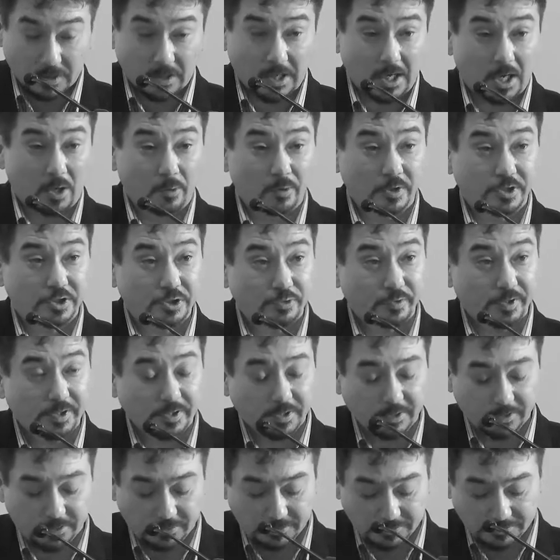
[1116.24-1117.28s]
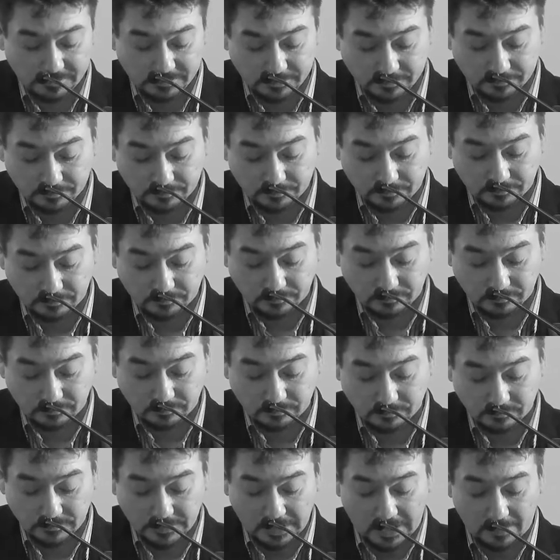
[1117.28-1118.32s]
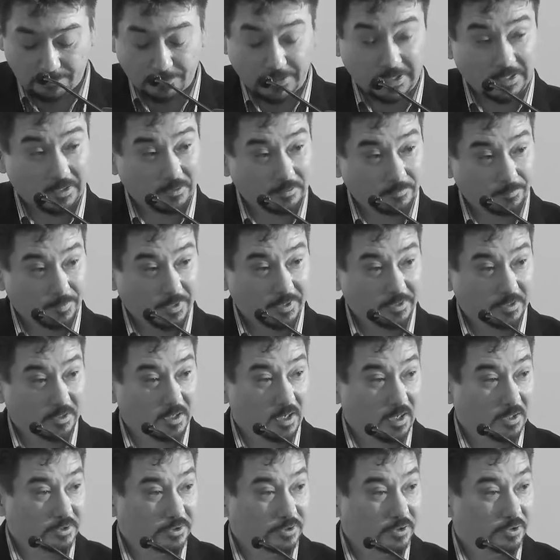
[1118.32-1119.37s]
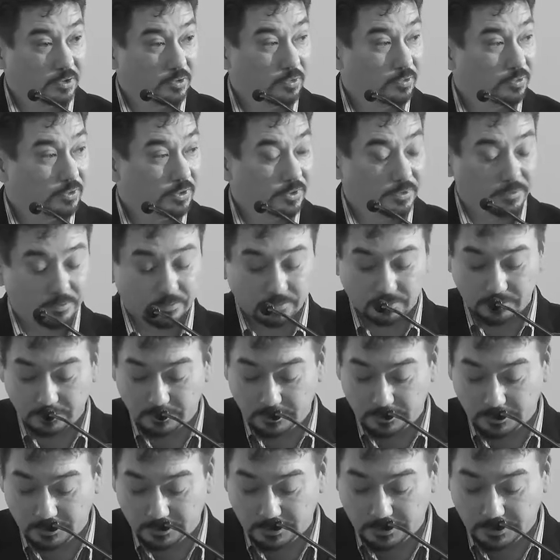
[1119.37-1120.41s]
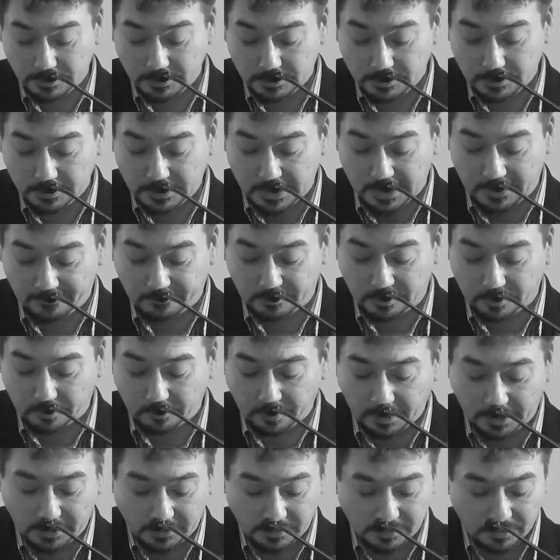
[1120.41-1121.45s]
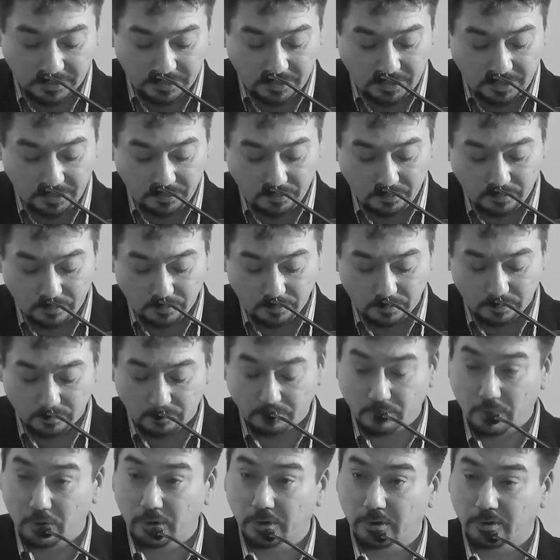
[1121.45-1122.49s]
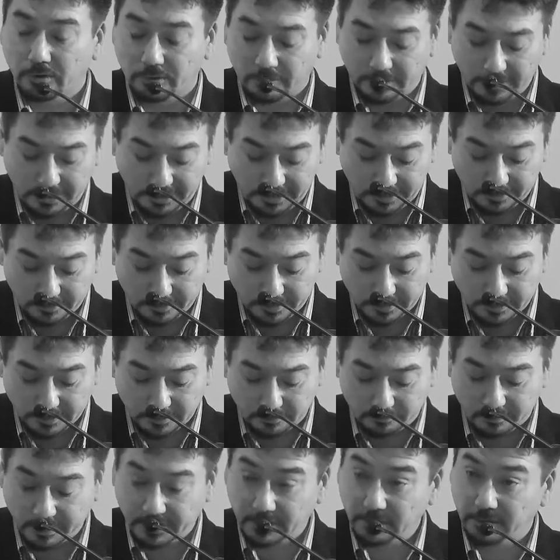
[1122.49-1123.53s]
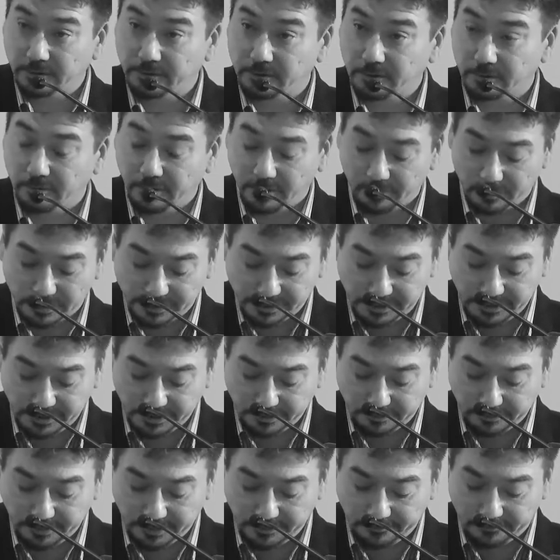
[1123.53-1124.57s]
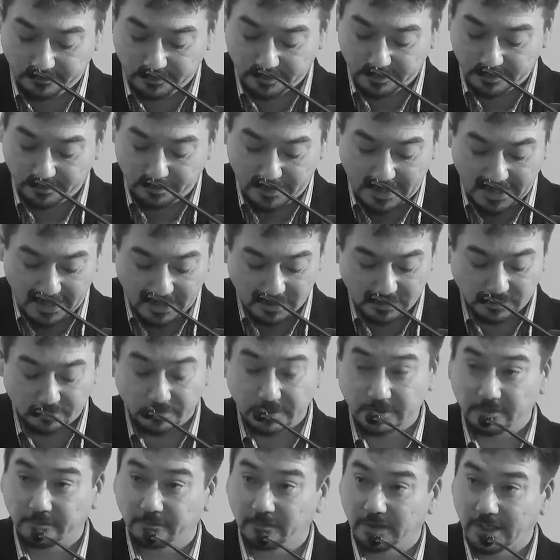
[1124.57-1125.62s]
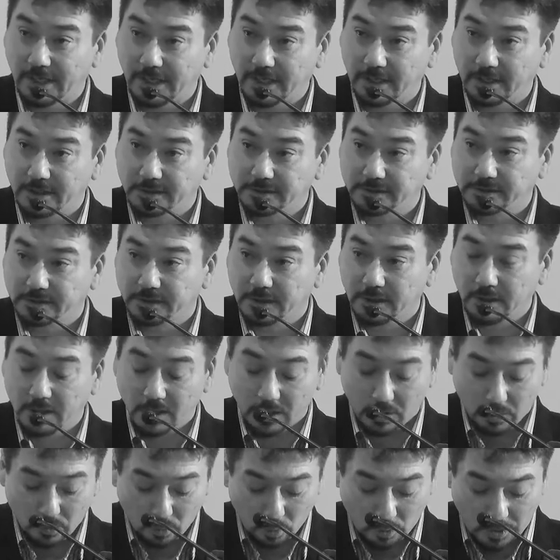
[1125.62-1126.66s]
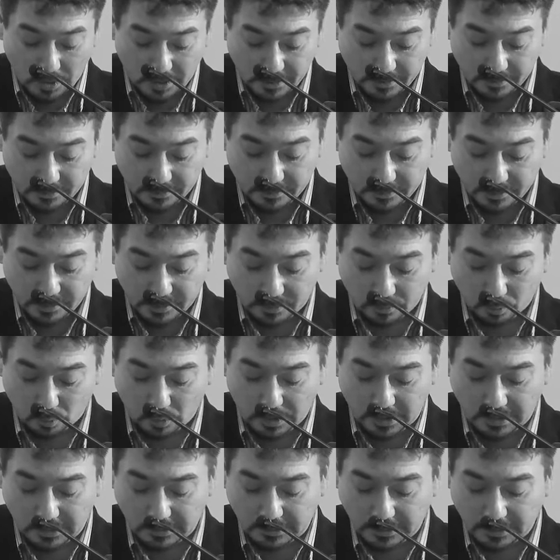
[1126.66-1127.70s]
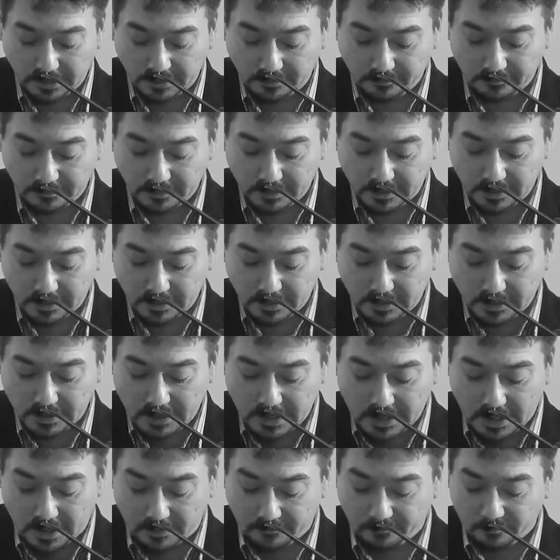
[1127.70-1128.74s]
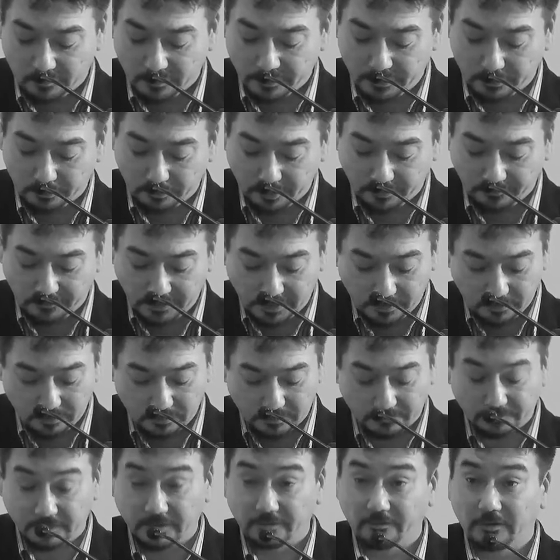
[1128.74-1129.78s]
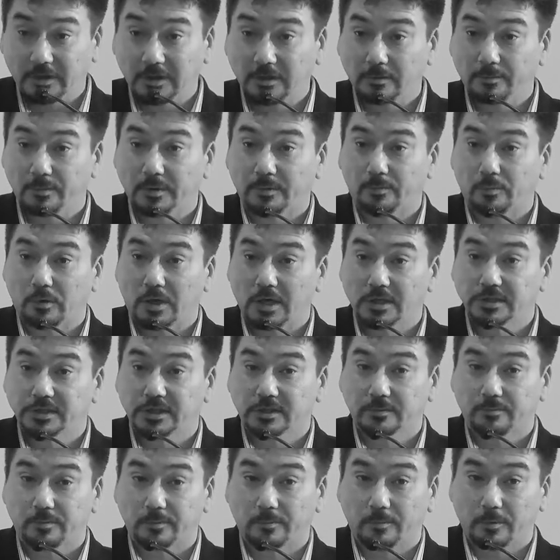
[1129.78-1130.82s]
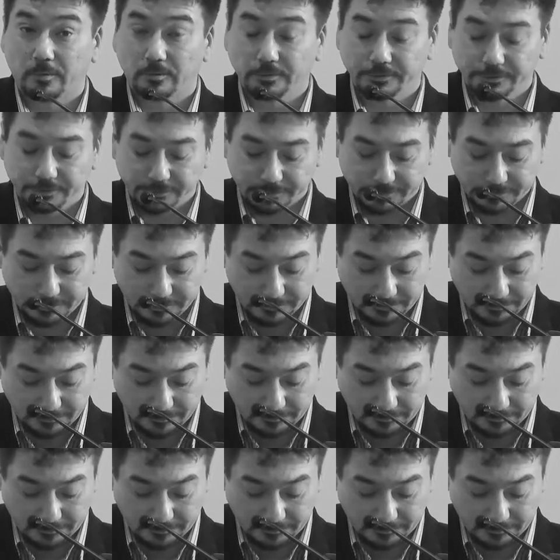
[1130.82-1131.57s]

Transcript: Our treaties upheld by the Constitution, have created new, more coherent regulatory machinery for the management of lands, water, and wildlife, and for the review of development project proposals.